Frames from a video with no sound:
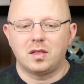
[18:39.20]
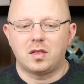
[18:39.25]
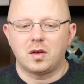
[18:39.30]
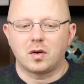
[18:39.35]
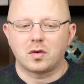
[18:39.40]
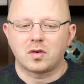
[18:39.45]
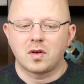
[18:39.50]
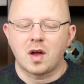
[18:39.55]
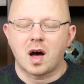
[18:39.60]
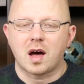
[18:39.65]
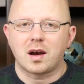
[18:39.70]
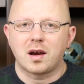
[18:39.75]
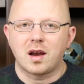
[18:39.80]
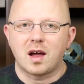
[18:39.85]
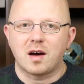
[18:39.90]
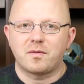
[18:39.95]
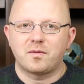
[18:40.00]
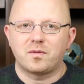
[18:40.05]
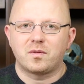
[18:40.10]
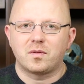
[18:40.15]
there's not
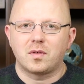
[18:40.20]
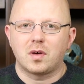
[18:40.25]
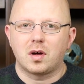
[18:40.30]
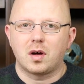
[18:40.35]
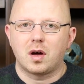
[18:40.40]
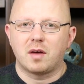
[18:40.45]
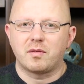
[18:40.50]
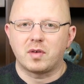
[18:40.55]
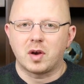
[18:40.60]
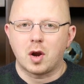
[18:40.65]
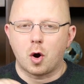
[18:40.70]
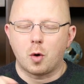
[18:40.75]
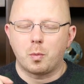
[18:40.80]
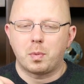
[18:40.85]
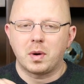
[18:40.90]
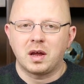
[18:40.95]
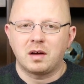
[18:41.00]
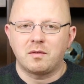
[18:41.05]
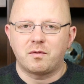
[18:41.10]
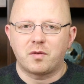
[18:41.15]
enough of an
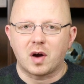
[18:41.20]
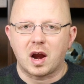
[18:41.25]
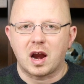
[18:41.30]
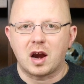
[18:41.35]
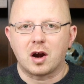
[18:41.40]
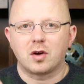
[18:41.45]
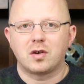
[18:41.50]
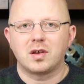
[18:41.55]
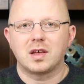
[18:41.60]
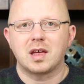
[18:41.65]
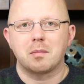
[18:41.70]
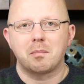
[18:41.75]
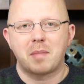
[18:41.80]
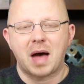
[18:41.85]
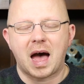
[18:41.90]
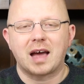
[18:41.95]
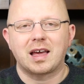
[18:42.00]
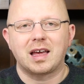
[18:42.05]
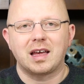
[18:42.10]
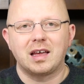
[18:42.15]
opening for air to get
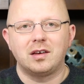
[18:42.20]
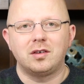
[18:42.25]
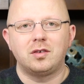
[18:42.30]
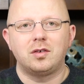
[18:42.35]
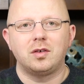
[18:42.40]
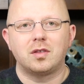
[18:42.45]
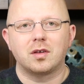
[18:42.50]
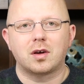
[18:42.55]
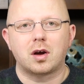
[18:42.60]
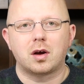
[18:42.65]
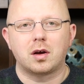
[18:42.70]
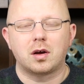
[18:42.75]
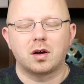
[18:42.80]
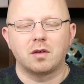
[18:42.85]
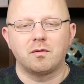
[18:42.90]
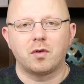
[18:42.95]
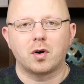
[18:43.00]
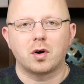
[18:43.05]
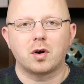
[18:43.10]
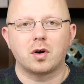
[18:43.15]
back into the
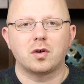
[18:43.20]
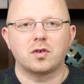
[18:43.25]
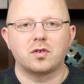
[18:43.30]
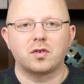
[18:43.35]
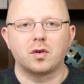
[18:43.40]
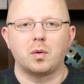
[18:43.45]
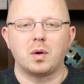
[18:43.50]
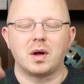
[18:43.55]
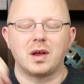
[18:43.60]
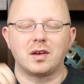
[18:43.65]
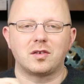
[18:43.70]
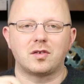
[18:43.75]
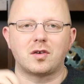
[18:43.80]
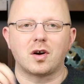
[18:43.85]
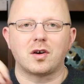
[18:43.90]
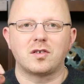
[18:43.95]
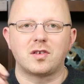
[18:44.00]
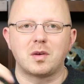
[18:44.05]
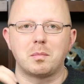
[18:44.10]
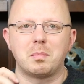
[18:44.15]
converter, so it
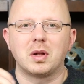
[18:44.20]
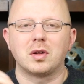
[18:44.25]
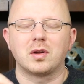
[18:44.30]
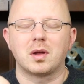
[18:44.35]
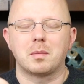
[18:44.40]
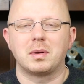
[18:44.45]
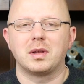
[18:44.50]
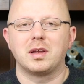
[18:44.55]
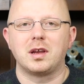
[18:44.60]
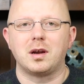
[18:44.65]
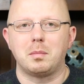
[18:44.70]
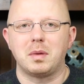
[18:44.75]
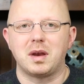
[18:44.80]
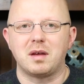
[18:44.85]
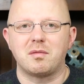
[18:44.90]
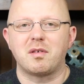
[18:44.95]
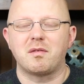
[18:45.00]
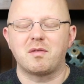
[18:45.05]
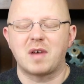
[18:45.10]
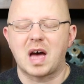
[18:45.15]
starts to build up a little bit
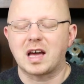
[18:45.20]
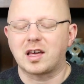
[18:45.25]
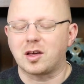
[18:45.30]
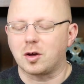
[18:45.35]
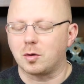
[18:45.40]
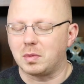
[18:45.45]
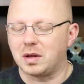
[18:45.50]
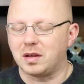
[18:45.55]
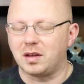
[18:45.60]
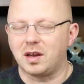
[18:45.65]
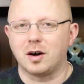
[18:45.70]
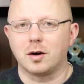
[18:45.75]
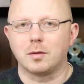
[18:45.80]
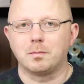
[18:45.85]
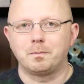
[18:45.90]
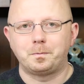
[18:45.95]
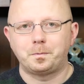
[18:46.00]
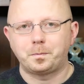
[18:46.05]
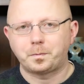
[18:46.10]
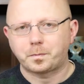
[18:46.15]
of a vacuum in there.
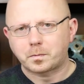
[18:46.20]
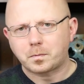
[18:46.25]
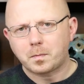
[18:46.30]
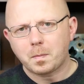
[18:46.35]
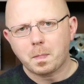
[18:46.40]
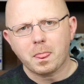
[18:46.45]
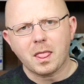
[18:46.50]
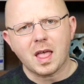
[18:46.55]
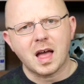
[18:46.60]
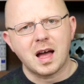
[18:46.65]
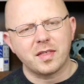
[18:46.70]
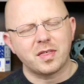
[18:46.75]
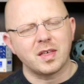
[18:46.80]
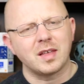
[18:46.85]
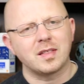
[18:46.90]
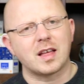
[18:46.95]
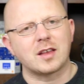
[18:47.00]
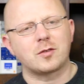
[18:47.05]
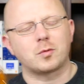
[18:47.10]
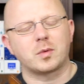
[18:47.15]
I
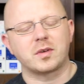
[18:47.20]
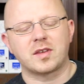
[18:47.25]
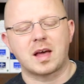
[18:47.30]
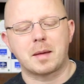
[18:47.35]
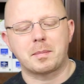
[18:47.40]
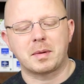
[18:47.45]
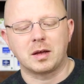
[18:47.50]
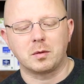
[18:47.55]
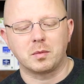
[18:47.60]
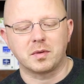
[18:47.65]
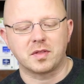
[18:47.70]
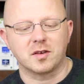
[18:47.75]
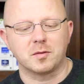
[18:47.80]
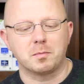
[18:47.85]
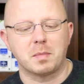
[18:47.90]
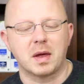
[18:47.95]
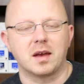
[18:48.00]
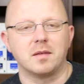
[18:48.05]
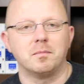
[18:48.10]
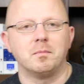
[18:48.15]
think that's what's happening with this
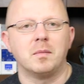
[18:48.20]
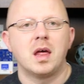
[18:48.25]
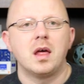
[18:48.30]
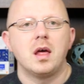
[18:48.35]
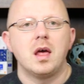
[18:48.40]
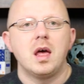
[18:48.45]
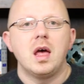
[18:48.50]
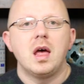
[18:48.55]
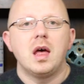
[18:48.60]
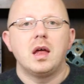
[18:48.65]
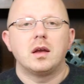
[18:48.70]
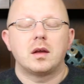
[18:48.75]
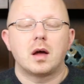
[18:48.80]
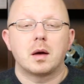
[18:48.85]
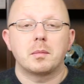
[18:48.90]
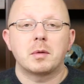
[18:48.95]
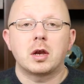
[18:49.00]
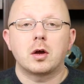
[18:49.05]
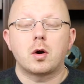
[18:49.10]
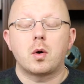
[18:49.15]
pen. Now
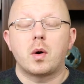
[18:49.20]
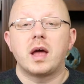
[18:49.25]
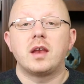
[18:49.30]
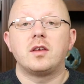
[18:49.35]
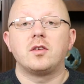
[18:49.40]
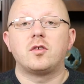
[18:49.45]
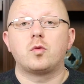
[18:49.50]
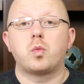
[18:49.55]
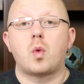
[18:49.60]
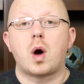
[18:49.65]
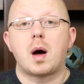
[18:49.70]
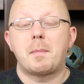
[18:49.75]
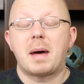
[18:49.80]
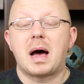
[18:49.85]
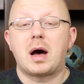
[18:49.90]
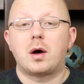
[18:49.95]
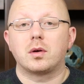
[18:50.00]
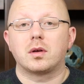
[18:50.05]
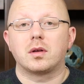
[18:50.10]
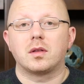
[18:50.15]
I'm going to go ahead and swap
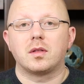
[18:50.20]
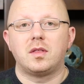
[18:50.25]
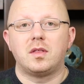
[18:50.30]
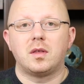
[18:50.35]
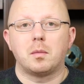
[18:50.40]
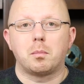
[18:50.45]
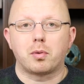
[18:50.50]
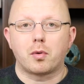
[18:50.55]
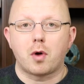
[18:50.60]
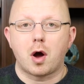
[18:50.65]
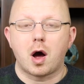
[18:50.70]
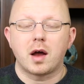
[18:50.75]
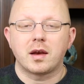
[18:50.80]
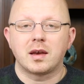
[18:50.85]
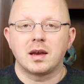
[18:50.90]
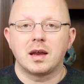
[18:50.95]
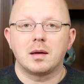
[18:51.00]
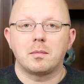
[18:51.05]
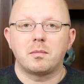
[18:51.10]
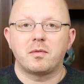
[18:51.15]
out the broad
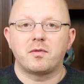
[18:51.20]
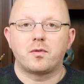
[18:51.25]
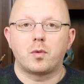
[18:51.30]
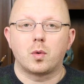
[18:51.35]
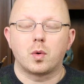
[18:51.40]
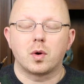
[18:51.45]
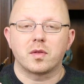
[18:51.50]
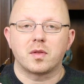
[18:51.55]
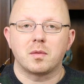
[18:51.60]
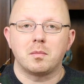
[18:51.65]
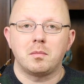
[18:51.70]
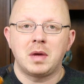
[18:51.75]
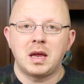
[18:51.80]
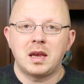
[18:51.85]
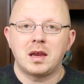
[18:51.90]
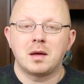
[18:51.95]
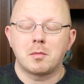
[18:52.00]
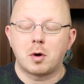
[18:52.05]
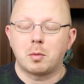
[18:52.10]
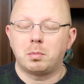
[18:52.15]
nib for the
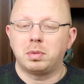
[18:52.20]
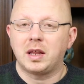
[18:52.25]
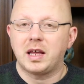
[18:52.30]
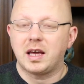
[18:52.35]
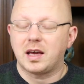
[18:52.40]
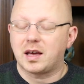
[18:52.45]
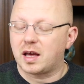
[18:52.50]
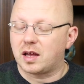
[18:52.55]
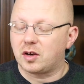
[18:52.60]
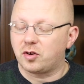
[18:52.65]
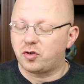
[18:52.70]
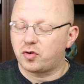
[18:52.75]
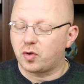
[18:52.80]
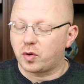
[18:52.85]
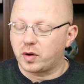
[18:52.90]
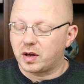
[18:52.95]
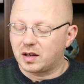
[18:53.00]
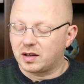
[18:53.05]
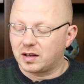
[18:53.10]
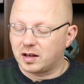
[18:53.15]
medium oblique and show
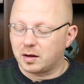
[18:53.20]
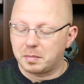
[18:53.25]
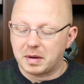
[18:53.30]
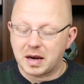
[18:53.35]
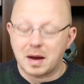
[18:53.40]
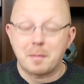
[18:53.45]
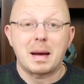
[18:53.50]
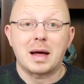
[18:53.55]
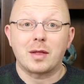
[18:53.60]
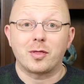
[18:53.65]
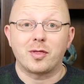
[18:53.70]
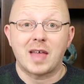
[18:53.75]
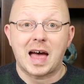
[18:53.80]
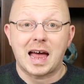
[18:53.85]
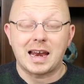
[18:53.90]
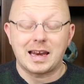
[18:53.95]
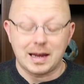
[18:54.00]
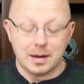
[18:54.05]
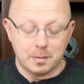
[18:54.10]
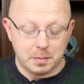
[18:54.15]
you a little bit about
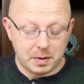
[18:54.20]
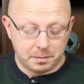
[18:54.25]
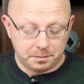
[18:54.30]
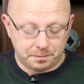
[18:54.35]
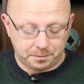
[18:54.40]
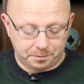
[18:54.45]
that nib.